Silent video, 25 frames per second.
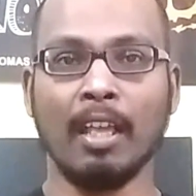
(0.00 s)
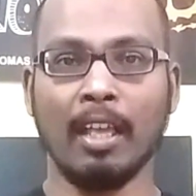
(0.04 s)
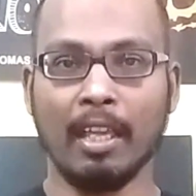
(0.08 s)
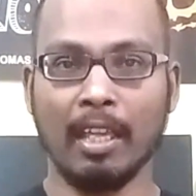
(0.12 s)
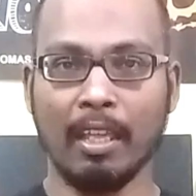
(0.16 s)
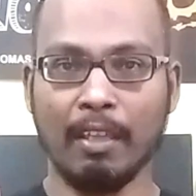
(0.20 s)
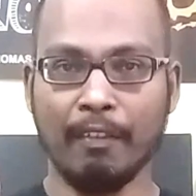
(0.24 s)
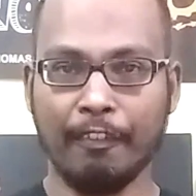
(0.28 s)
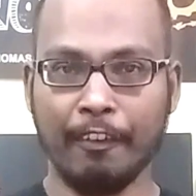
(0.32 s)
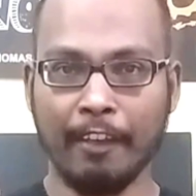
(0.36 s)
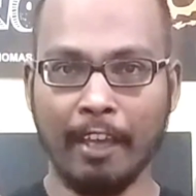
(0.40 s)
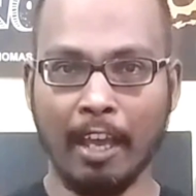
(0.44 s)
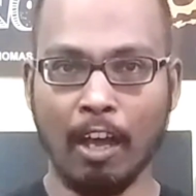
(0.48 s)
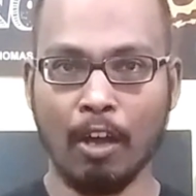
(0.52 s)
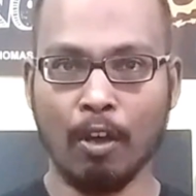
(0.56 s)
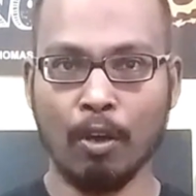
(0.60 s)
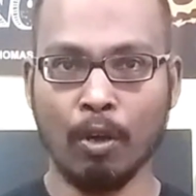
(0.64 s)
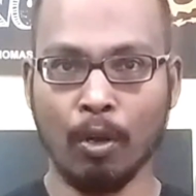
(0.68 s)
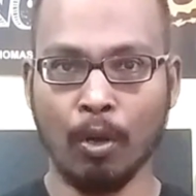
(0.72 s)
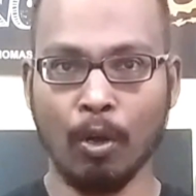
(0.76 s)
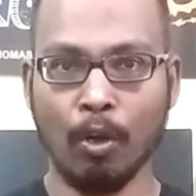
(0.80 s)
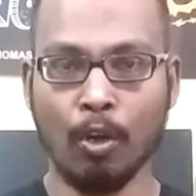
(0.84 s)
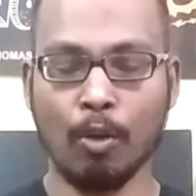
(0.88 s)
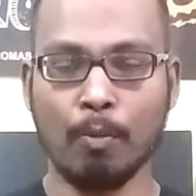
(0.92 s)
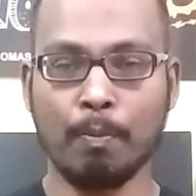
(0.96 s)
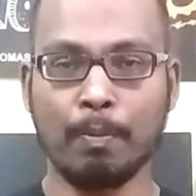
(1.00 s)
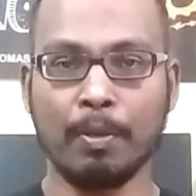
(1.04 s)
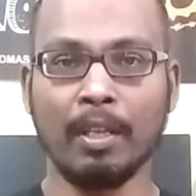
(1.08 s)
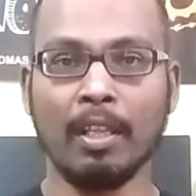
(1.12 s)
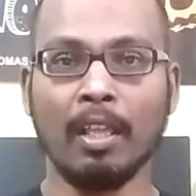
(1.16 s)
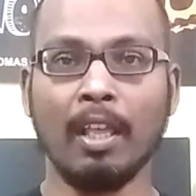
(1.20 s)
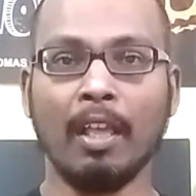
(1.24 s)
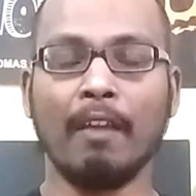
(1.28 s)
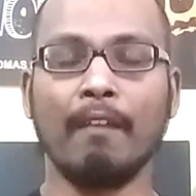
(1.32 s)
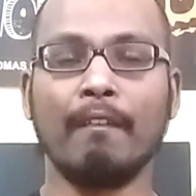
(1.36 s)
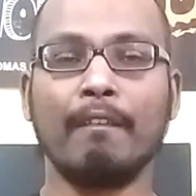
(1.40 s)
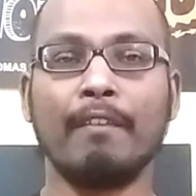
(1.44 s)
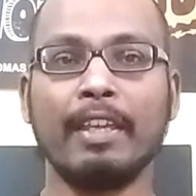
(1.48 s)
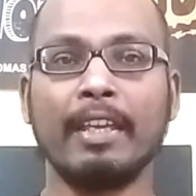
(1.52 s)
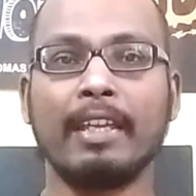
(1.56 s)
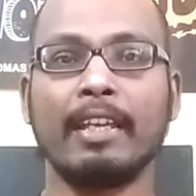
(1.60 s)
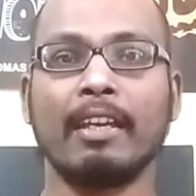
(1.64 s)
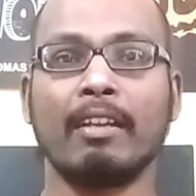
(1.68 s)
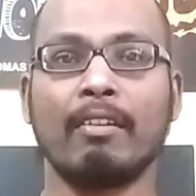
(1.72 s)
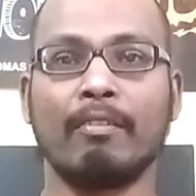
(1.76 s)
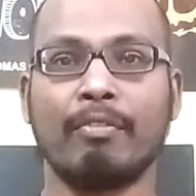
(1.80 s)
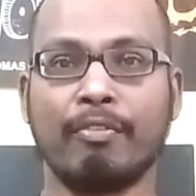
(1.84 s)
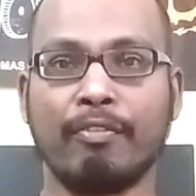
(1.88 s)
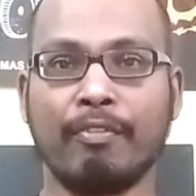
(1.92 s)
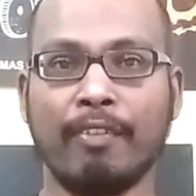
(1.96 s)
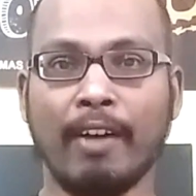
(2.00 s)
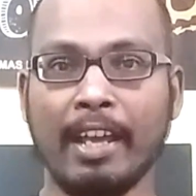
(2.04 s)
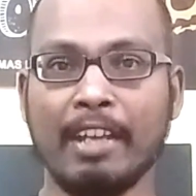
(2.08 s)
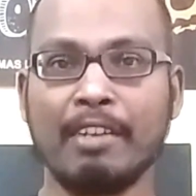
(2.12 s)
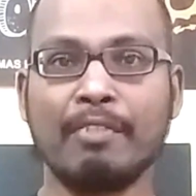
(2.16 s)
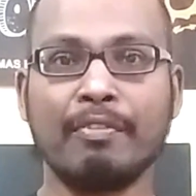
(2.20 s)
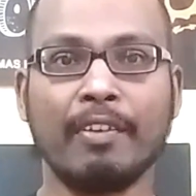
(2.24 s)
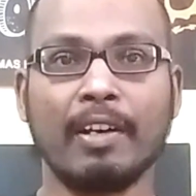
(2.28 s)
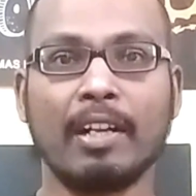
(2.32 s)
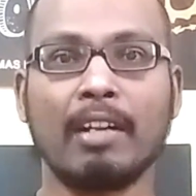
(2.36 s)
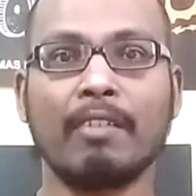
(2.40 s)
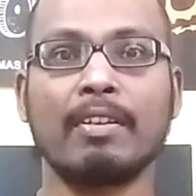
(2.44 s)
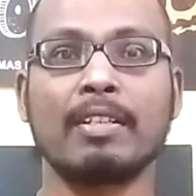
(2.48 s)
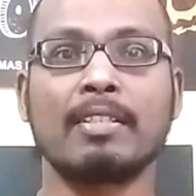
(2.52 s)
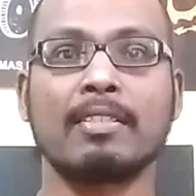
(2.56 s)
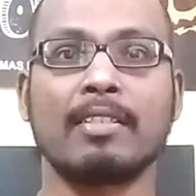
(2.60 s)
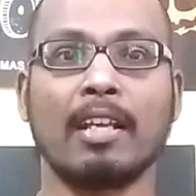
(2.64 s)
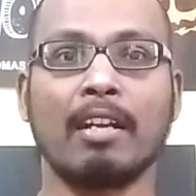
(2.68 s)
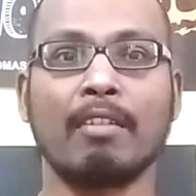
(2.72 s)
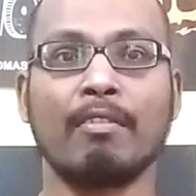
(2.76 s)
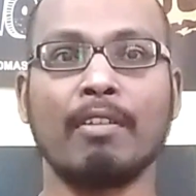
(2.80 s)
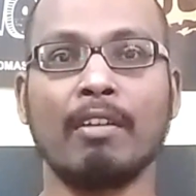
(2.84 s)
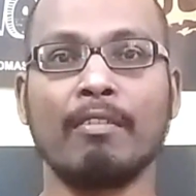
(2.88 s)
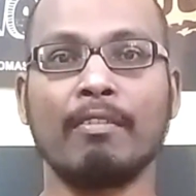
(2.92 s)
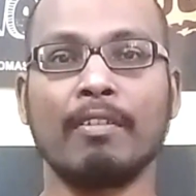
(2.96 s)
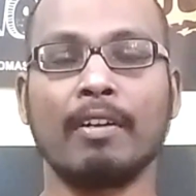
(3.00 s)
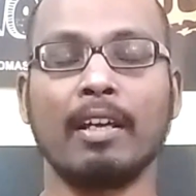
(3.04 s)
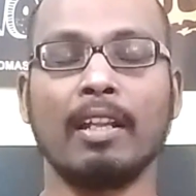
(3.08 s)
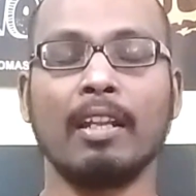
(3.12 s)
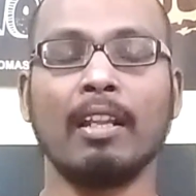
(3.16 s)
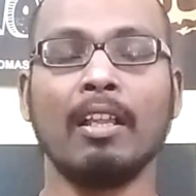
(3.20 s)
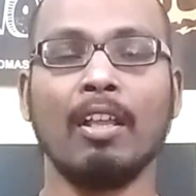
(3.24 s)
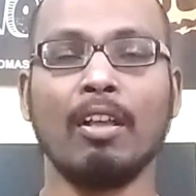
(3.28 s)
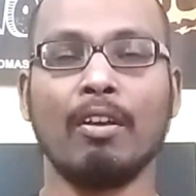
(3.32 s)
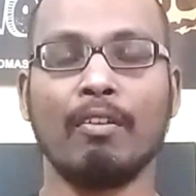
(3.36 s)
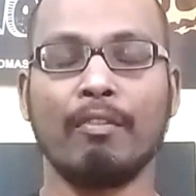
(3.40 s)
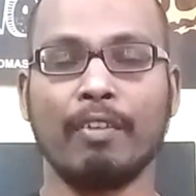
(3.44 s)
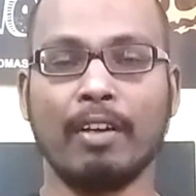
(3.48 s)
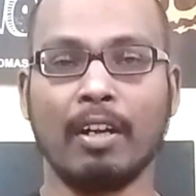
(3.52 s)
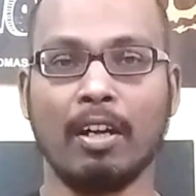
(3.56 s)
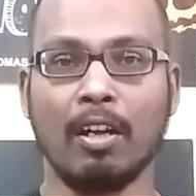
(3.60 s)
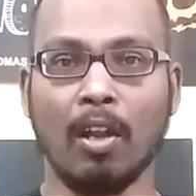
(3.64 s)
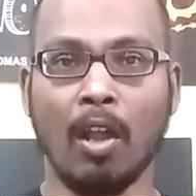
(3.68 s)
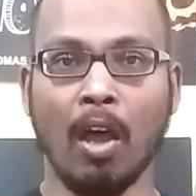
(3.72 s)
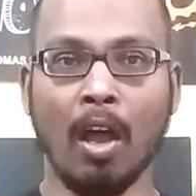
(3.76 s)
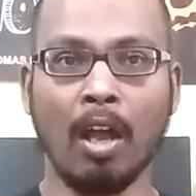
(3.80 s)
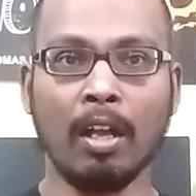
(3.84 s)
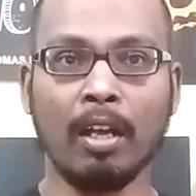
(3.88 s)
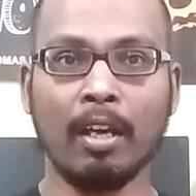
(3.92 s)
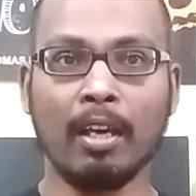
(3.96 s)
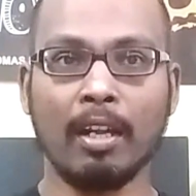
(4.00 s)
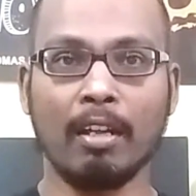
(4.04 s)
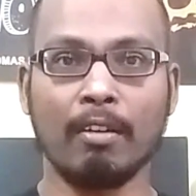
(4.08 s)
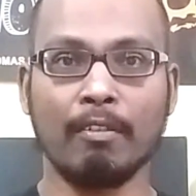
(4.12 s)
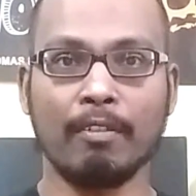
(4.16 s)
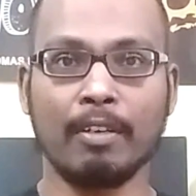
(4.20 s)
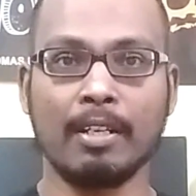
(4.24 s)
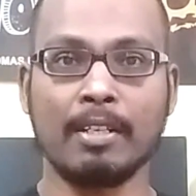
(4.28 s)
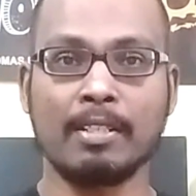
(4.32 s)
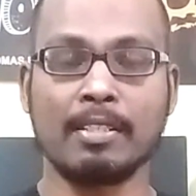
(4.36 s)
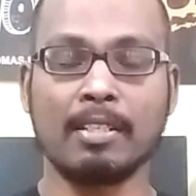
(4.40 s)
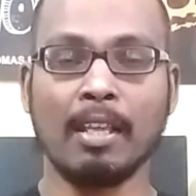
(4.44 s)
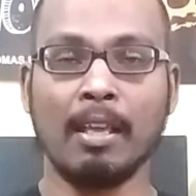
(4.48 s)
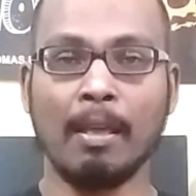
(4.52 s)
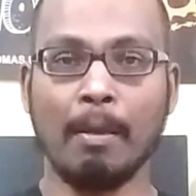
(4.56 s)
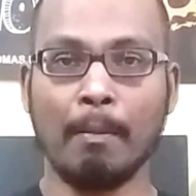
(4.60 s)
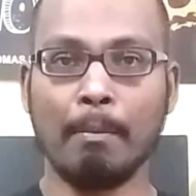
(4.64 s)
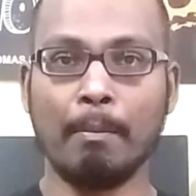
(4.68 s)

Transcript: If you have hope, we can fight for our survival for longer hours,